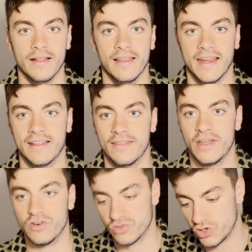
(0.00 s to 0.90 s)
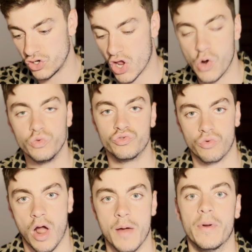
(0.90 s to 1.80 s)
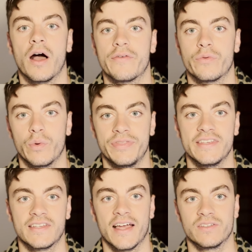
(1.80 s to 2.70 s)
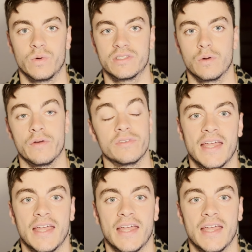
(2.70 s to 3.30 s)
Like, there's no drop off with these guys whatsoever.